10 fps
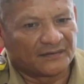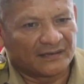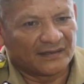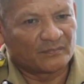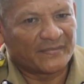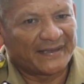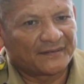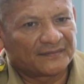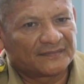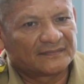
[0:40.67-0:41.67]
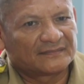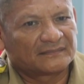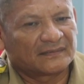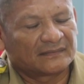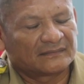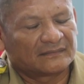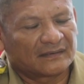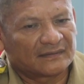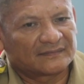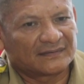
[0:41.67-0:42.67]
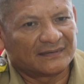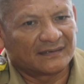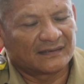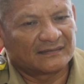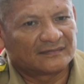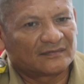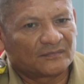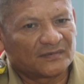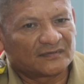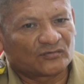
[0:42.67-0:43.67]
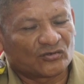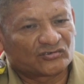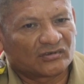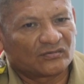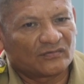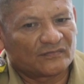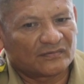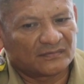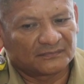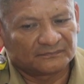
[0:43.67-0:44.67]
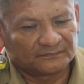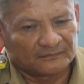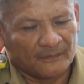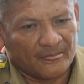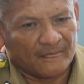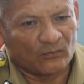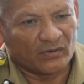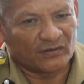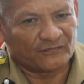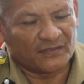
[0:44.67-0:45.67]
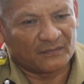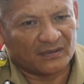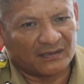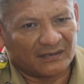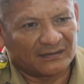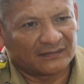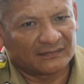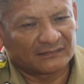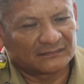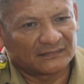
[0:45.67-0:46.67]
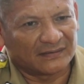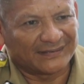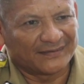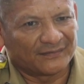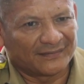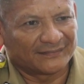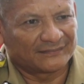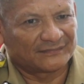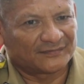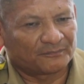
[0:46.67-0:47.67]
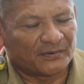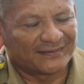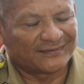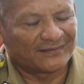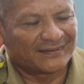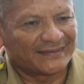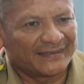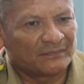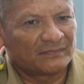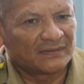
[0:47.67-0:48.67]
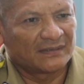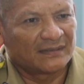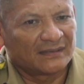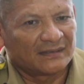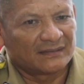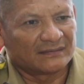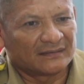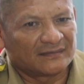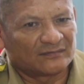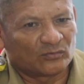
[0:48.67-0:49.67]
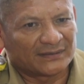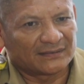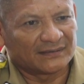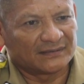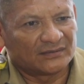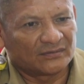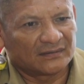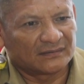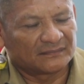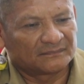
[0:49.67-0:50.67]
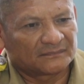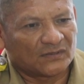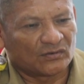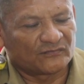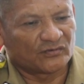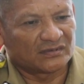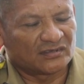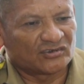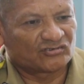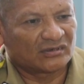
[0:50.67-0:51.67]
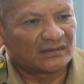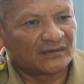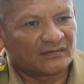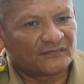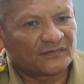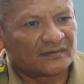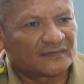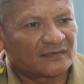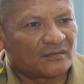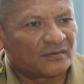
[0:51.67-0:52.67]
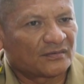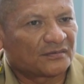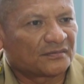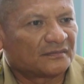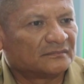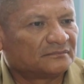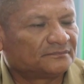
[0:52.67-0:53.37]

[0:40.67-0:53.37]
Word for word: are all minors, and like I said, they had some discussion over one of them calling the other a particular name. That is what led to the confrontation, and thereafter the stabbing occurred.